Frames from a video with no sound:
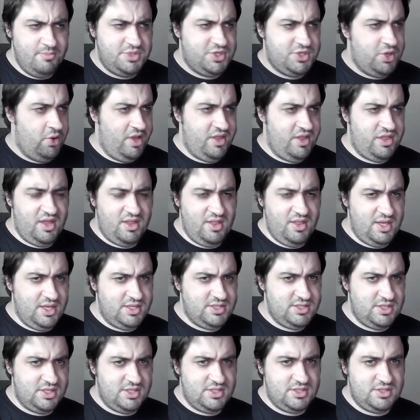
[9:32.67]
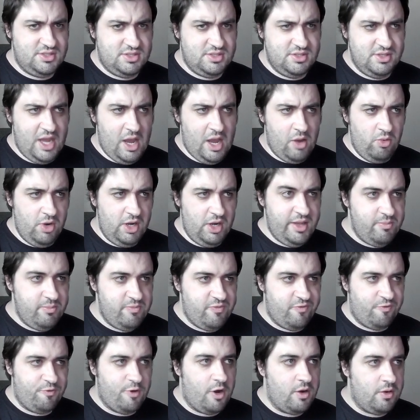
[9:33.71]
So I think this has now
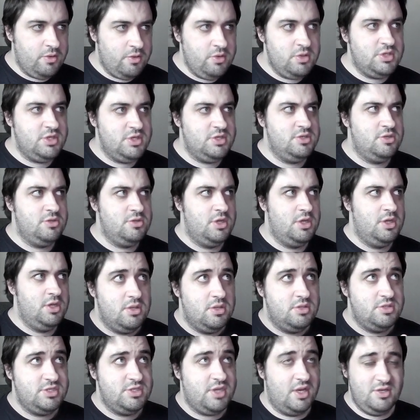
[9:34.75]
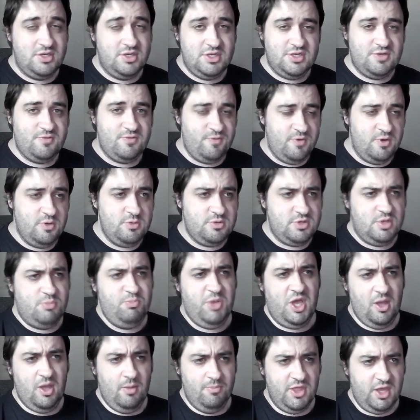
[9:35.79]
leapfrogged Scientist Fu to
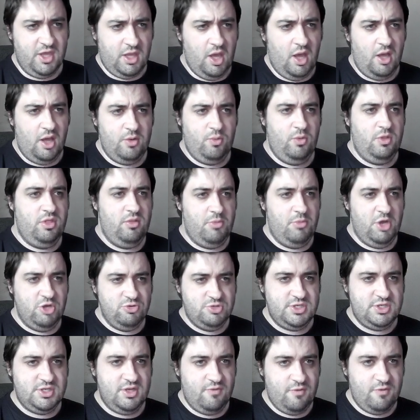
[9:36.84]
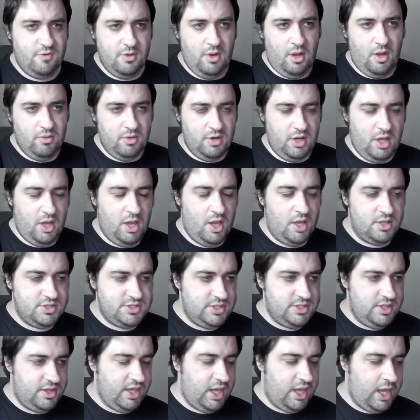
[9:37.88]
become the card with the most different alternate
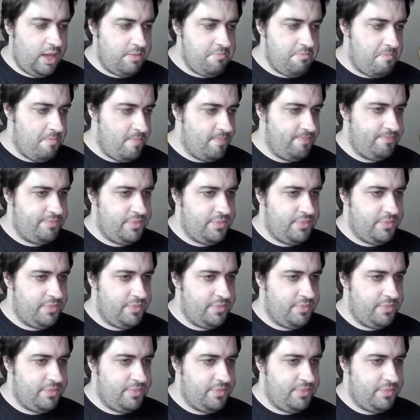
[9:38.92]
arts in the game.